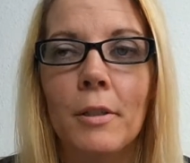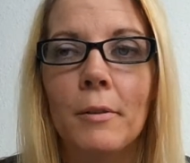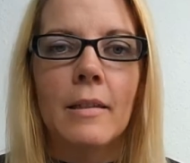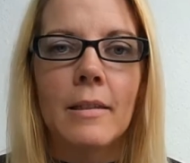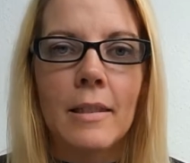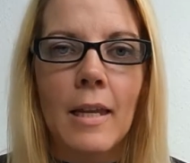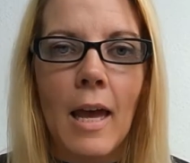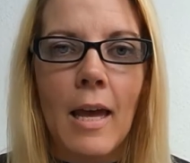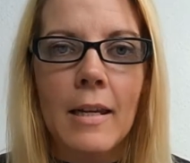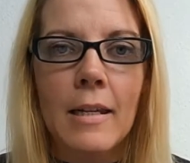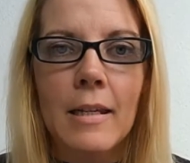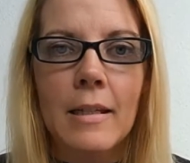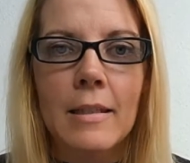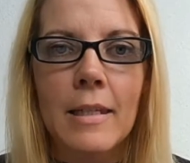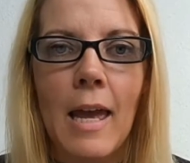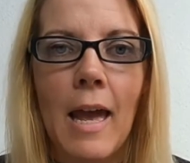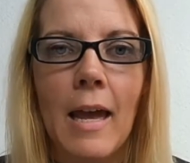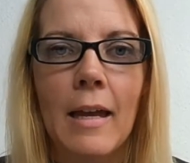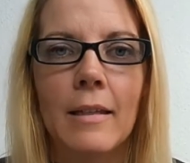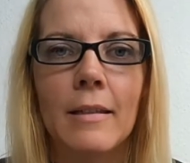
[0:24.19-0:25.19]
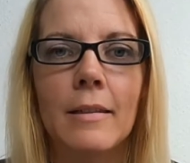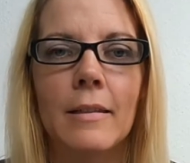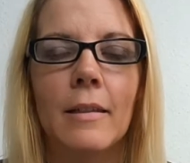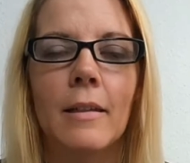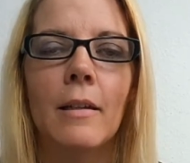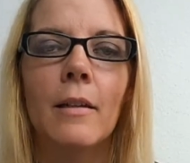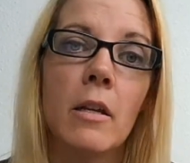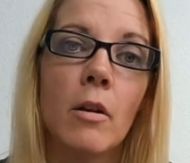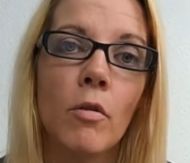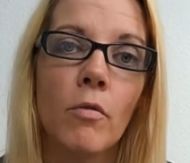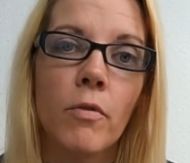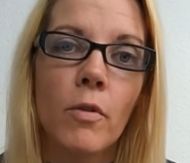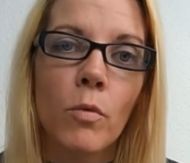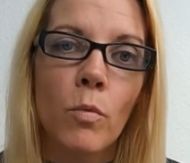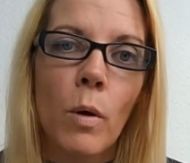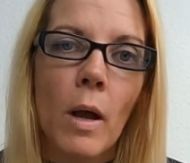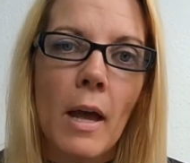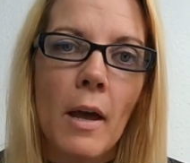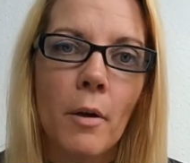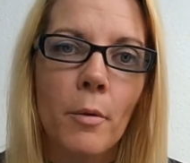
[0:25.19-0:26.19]
Anxiety attacks, being
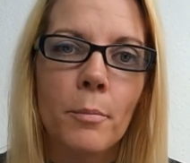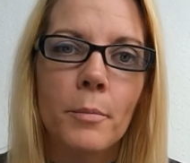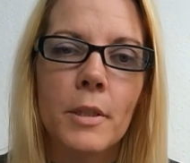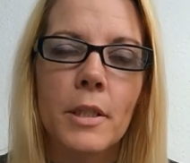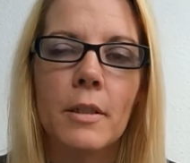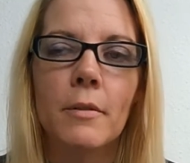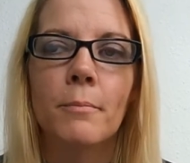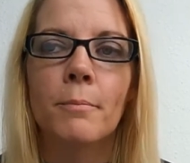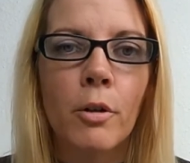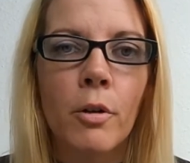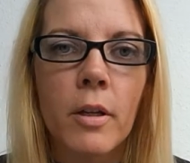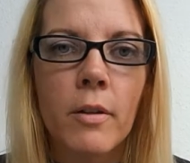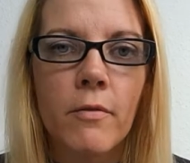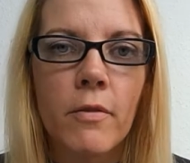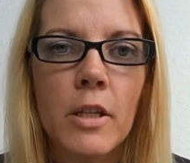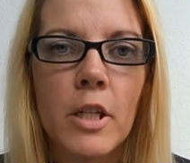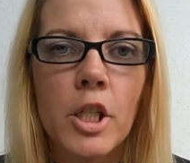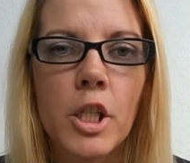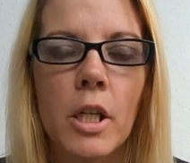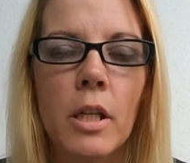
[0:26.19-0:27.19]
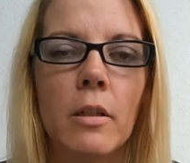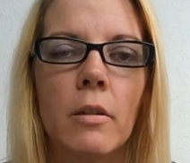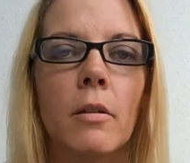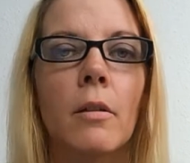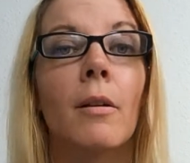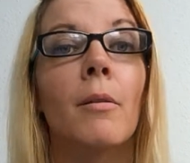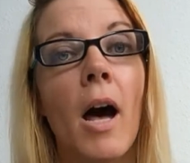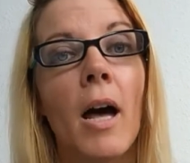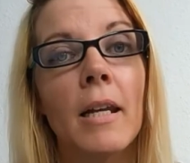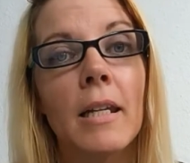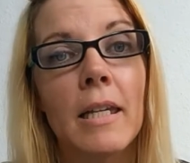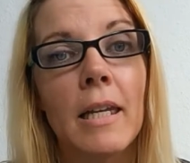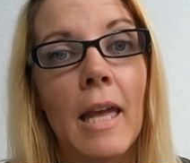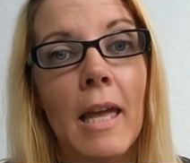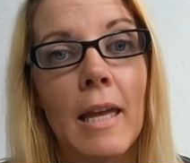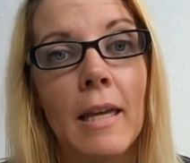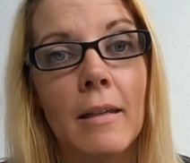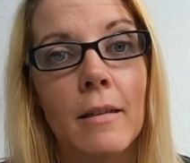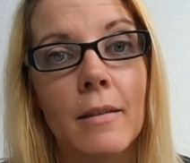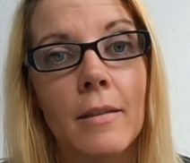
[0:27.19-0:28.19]
overwhelmed, blurry vision, body
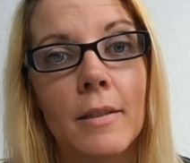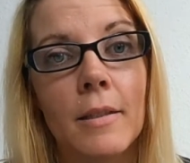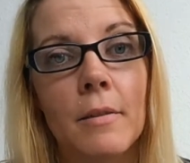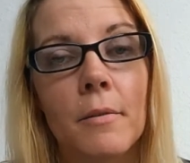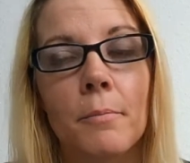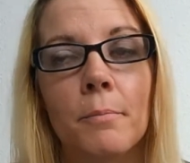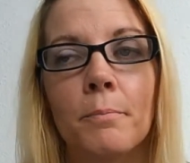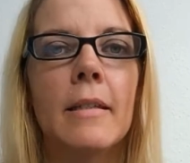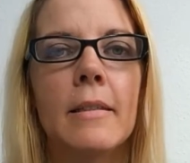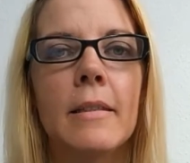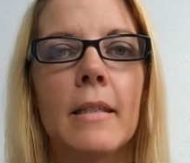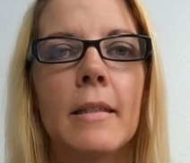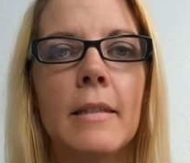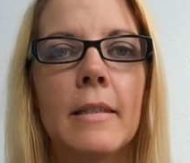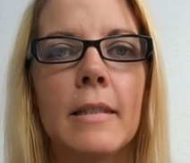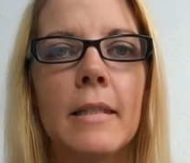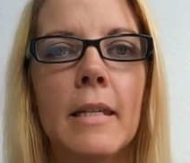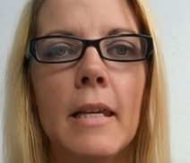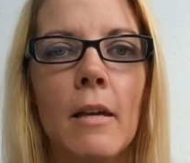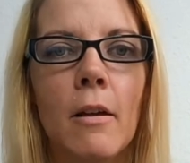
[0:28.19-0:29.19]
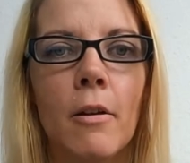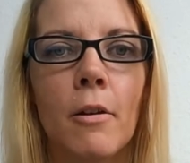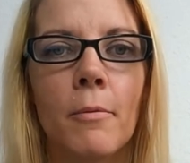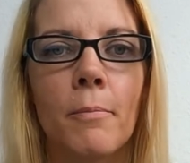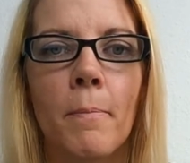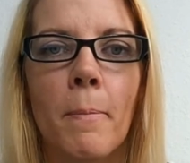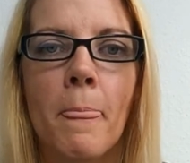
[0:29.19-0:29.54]
aches, can't sit still,